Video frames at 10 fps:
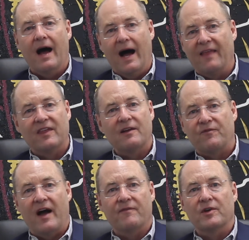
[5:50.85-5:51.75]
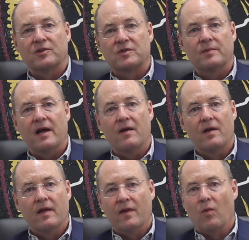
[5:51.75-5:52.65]
I think 5 years from now,
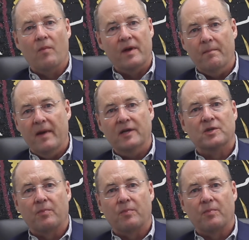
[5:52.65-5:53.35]
there won't be a major